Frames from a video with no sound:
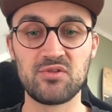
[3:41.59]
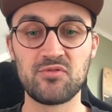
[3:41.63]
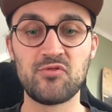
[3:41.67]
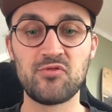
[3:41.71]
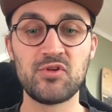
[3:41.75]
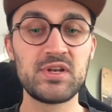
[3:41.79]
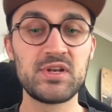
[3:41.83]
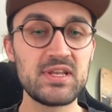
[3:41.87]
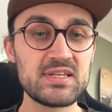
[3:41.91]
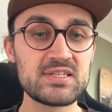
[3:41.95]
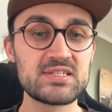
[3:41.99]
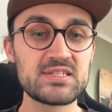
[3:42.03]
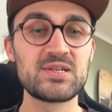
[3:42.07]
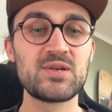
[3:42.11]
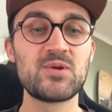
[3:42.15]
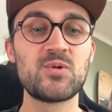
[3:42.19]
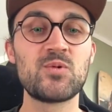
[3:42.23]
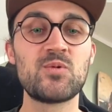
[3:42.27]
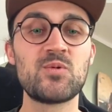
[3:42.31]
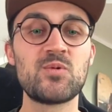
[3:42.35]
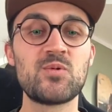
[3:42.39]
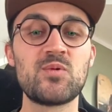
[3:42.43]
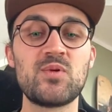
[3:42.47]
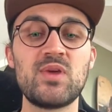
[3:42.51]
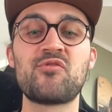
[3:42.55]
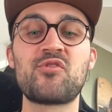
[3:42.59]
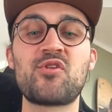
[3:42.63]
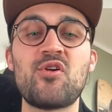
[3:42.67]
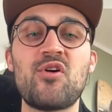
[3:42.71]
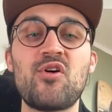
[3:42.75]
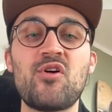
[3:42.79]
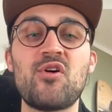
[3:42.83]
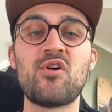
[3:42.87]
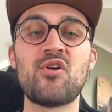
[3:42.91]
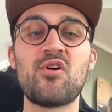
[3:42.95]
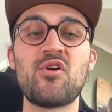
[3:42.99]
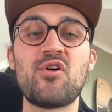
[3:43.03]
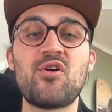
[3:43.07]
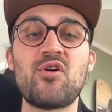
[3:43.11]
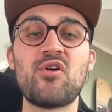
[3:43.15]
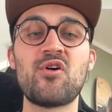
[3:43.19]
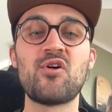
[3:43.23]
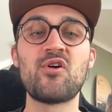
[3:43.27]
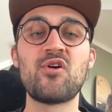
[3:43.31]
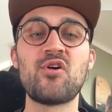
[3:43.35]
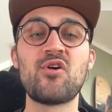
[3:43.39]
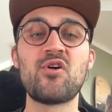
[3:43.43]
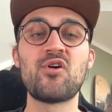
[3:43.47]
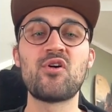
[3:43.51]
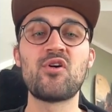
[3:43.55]
For this, we of course
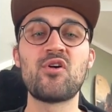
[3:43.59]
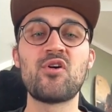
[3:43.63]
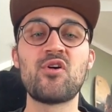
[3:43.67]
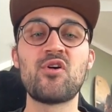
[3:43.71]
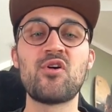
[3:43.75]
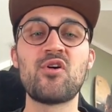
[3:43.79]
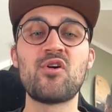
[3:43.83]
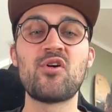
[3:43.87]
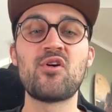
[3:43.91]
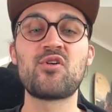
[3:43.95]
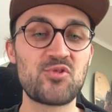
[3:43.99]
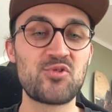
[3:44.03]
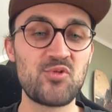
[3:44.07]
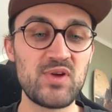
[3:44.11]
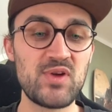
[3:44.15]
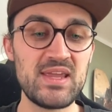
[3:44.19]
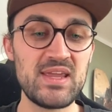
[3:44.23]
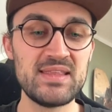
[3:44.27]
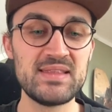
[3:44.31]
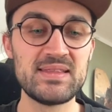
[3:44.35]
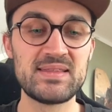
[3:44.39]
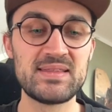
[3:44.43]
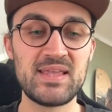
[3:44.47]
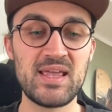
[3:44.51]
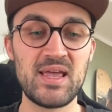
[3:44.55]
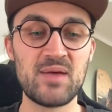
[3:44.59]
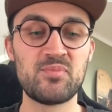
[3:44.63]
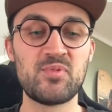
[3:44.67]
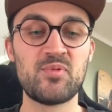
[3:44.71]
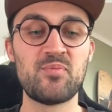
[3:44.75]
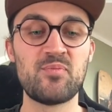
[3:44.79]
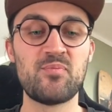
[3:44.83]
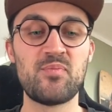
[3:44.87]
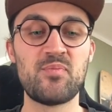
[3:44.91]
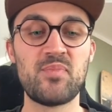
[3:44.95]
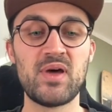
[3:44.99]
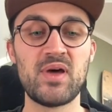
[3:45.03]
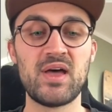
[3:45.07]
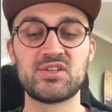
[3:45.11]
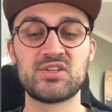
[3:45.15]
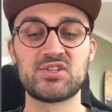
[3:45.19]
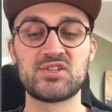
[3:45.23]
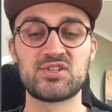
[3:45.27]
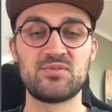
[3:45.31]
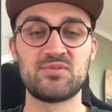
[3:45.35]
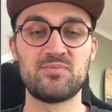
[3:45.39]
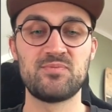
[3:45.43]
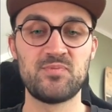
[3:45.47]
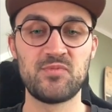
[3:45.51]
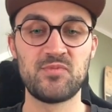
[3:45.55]
need a screen tap
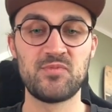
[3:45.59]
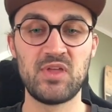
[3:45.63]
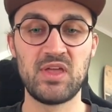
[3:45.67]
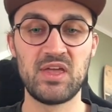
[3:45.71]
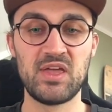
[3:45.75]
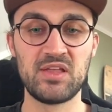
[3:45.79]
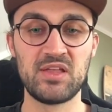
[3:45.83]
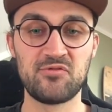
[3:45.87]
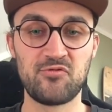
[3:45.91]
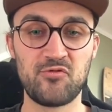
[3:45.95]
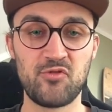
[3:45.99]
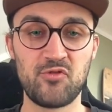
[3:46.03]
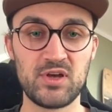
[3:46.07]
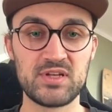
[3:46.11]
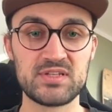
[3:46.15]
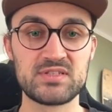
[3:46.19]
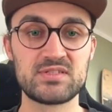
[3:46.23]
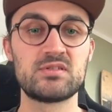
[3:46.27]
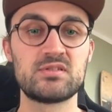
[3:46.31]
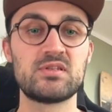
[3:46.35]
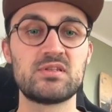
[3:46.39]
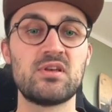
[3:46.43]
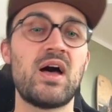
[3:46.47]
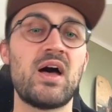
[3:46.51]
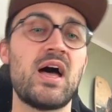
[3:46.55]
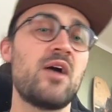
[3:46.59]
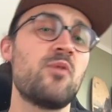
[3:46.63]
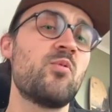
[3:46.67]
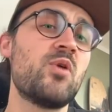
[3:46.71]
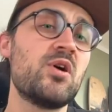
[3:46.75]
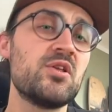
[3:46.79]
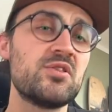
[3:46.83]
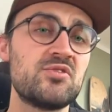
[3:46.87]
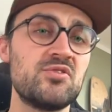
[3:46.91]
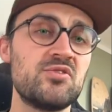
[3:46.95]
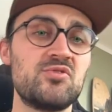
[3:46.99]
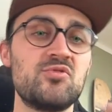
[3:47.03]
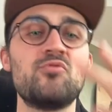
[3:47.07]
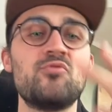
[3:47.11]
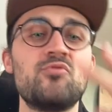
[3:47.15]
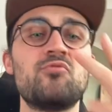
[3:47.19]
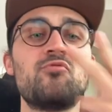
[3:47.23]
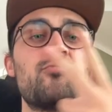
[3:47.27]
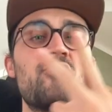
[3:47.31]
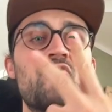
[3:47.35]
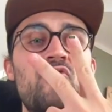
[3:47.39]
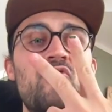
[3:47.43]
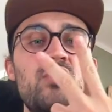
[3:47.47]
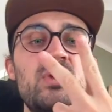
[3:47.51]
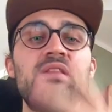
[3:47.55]
patch at first. So I want to do
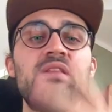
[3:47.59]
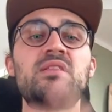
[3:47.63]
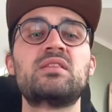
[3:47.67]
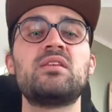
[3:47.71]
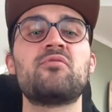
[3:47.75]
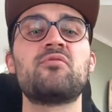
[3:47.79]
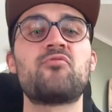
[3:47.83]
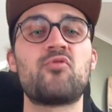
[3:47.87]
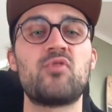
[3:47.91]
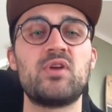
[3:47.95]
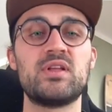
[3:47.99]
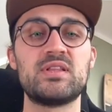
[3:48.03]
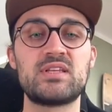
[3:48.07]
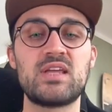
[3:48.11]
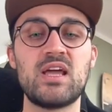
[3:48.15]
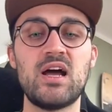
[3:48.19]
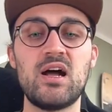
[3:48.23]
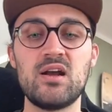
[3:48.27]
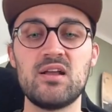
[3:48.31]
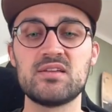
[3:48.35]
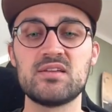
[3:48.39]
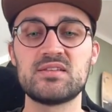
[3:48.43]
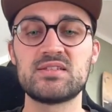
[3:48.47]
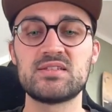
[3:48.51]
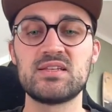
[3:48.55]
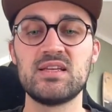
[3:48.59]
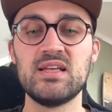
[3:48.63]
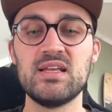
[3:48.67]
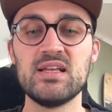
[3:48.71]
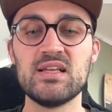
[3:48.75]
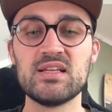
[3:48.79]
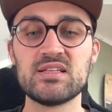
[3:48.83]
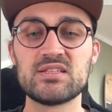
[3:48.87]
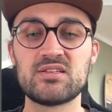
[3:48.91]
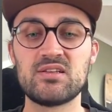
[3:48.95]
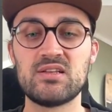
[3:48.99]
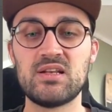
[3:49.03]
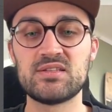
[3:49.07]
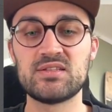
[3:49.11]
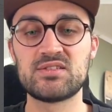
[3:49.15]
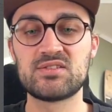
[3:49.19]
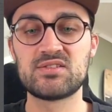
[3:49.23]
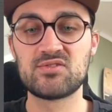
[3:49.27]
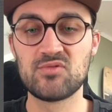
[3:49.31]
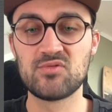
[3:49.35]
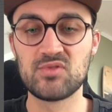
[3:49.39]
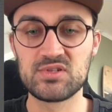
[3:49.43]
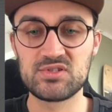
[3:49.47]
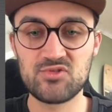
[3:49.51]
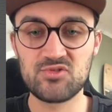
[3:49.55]
three different colors. So let's
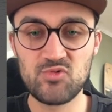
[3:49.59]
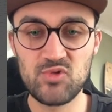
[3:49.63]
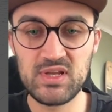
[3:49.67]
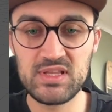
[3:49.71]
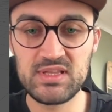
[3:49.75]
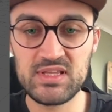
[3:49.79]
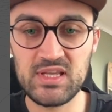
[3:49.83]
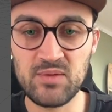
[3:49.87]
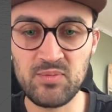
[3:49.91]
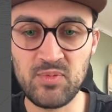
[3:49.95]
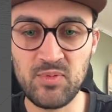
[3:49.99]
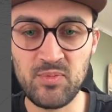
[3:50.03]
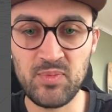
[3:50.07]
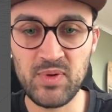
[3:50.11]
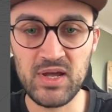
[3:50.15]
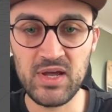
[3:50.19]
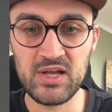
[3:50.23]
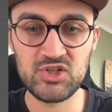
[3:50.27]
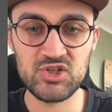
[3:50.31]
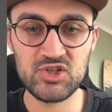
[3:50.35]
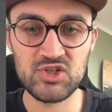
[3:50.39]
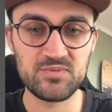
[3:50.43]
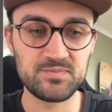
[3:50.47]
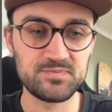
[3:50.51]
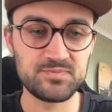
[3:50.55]
do a screen tap patch,